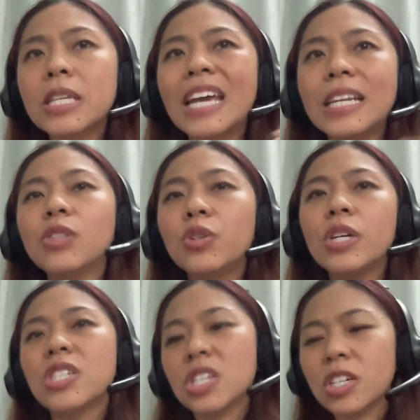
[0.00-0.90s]
I need to
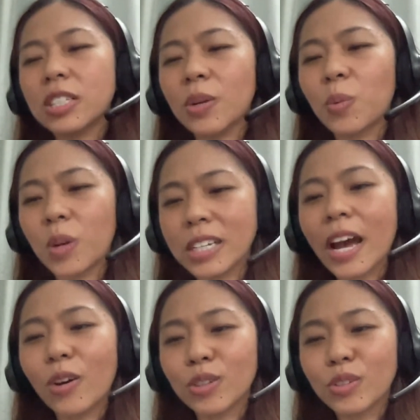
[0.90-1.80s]
reach a certain word
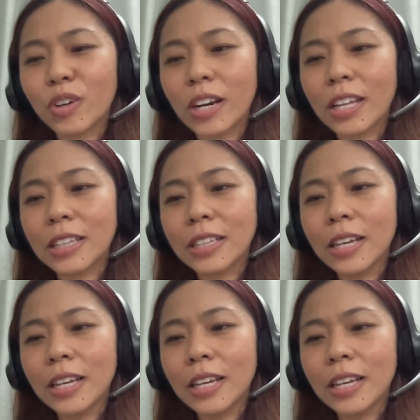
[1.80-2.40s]
count for it.